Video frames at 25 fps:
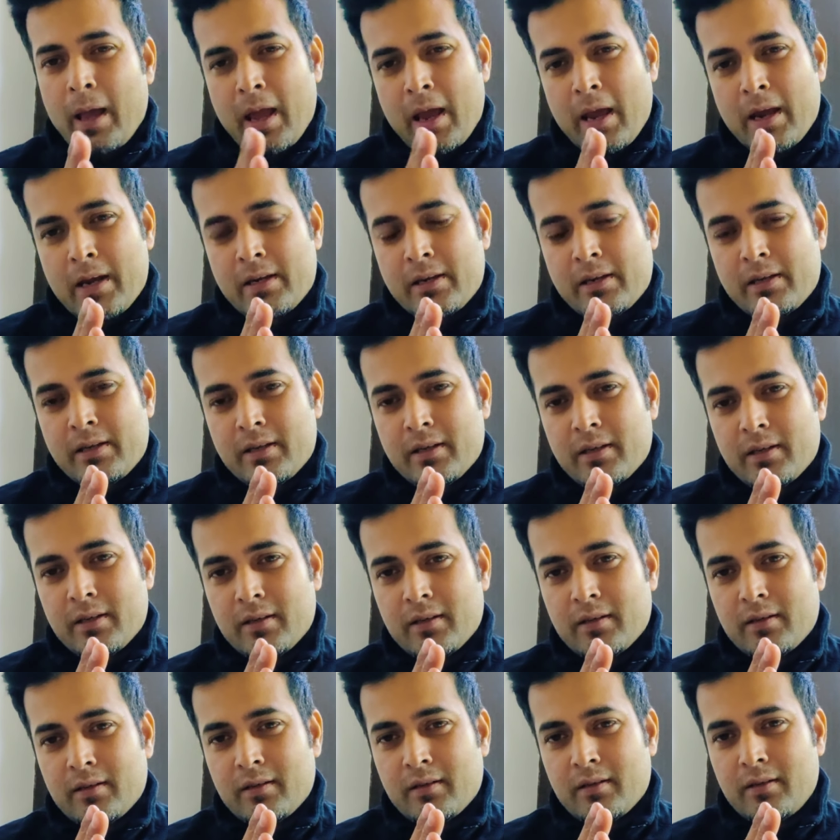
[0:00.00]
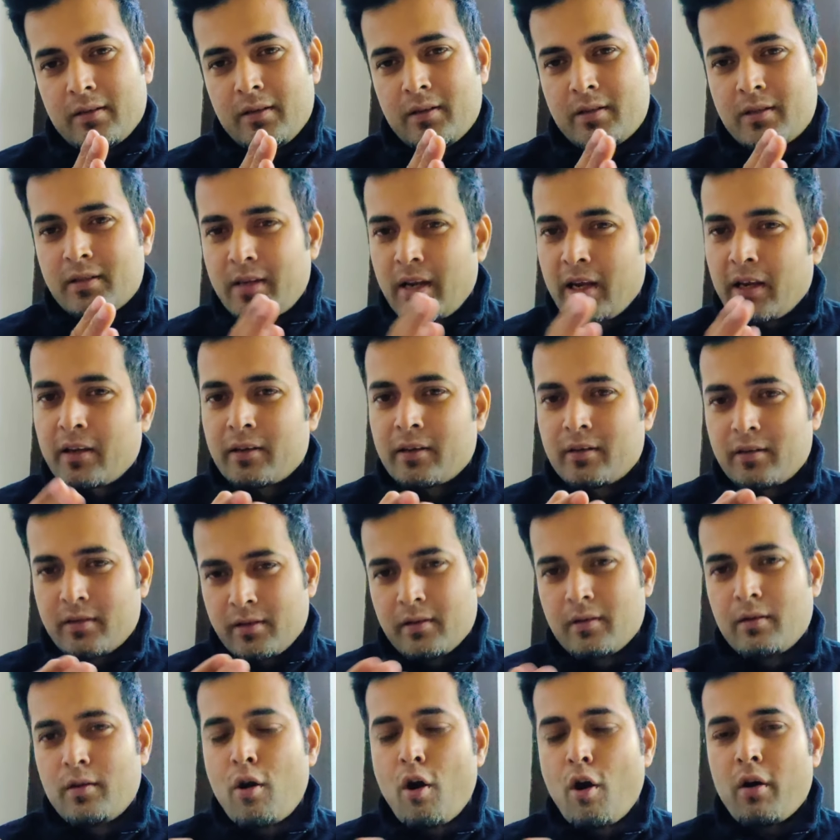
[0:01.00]
and it's take
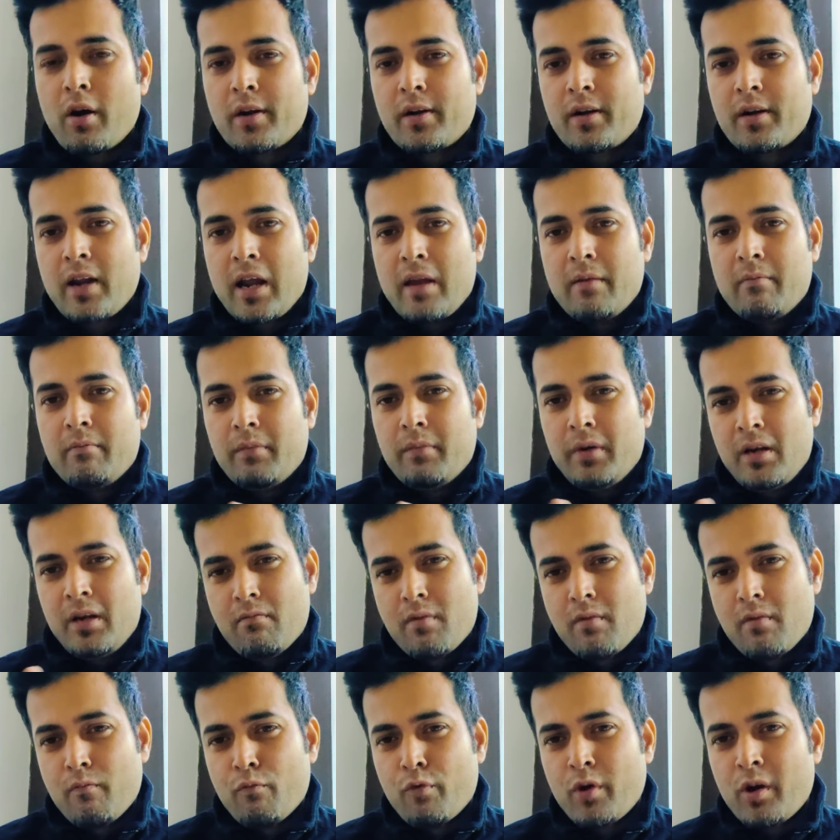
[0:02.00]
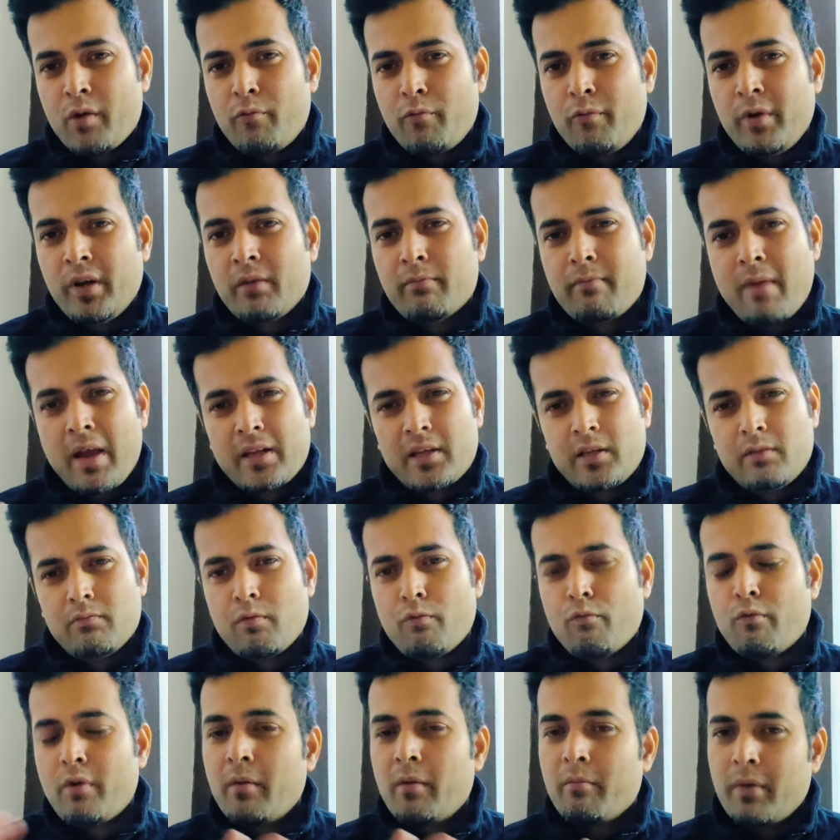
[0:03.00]
longer time, minimum 1 week,
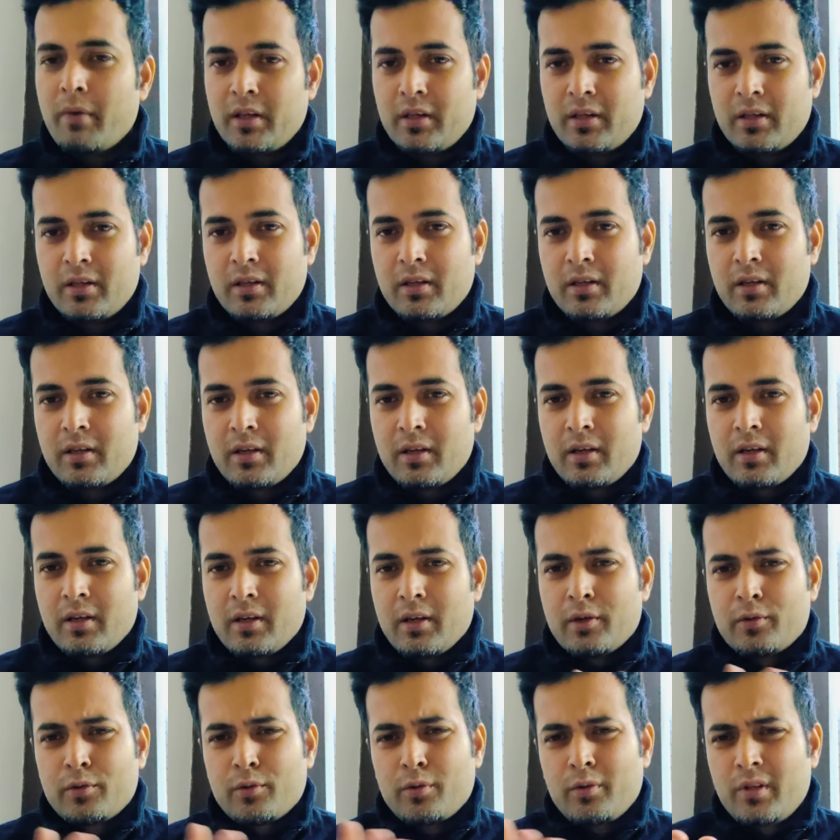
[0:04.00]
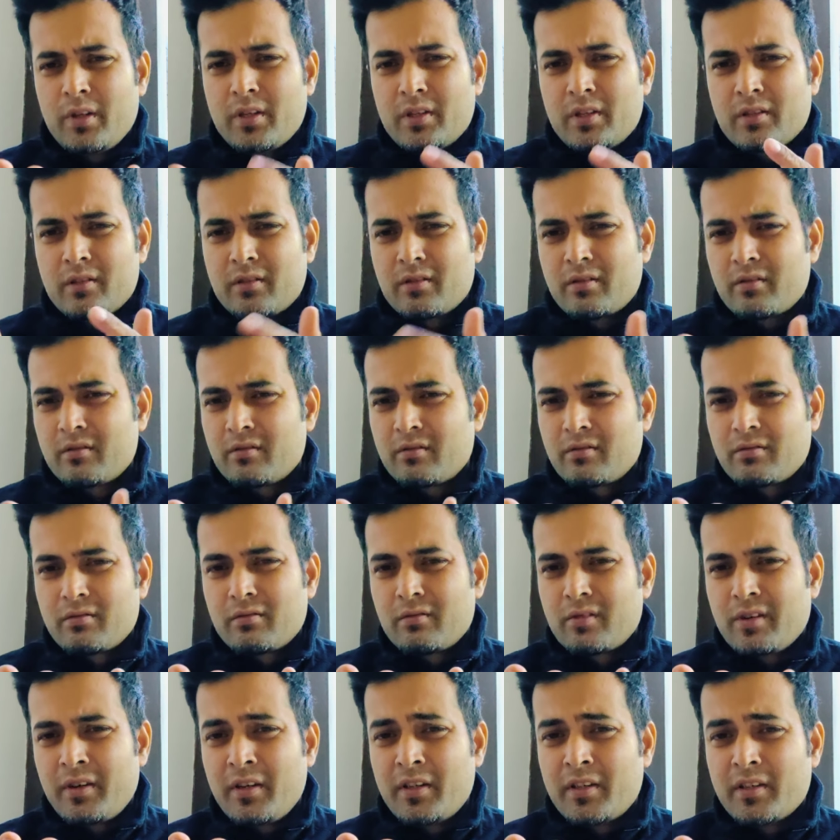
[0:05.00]
maximum 1 month. So
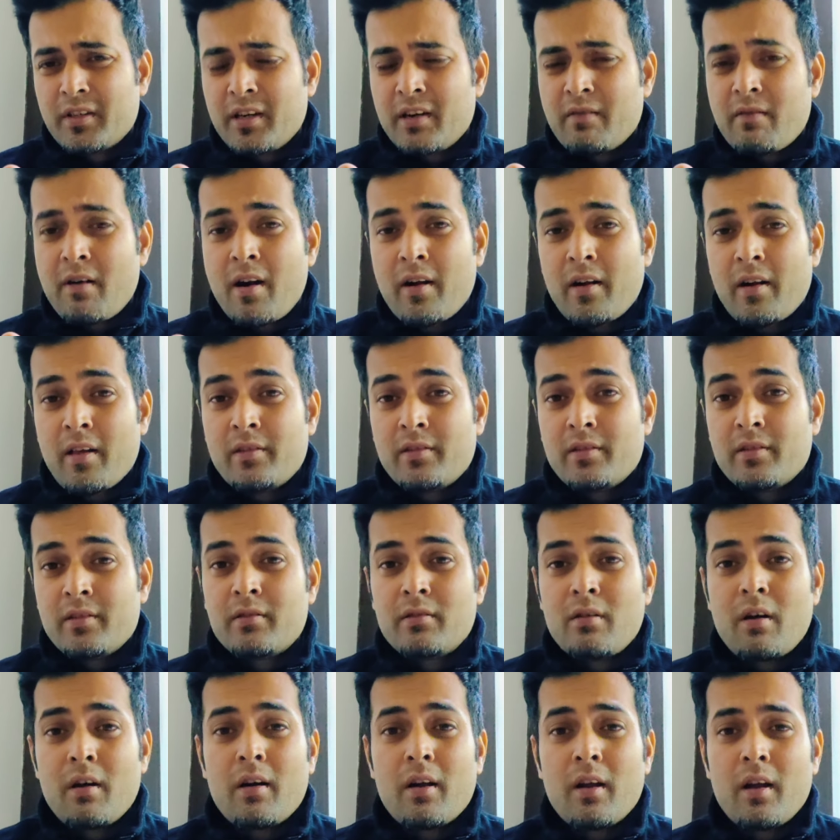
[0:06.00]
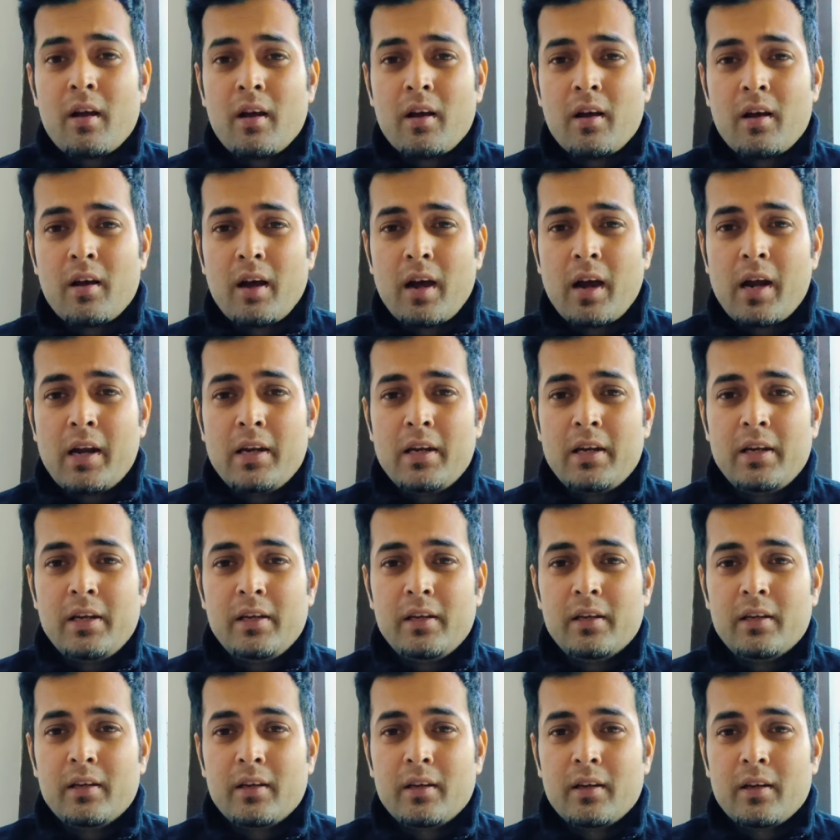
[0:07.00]
this disadvantage is not
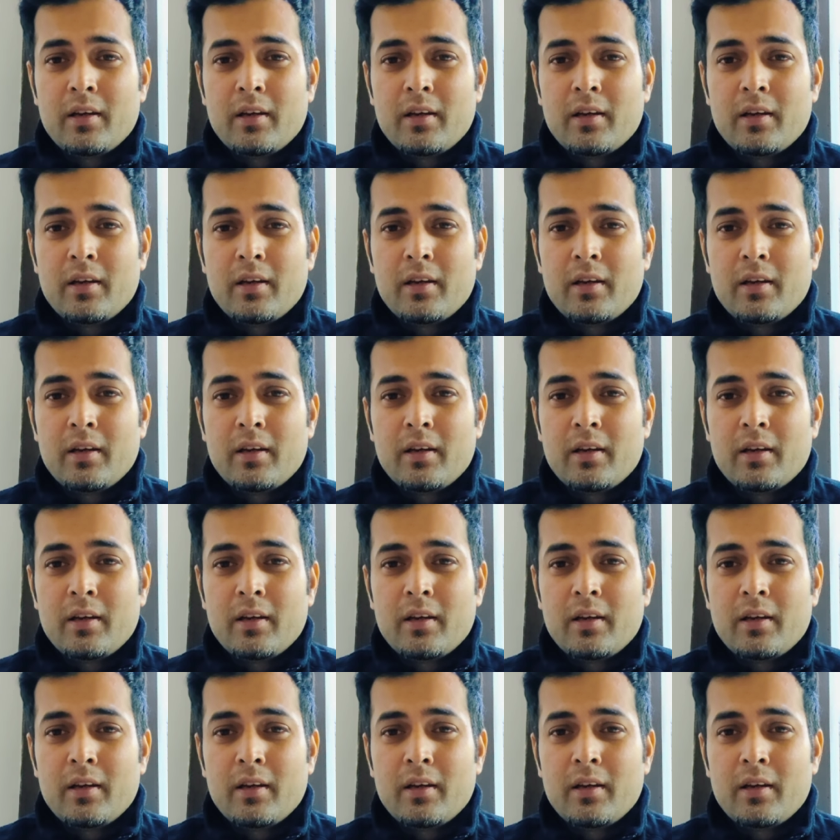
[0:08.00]
highly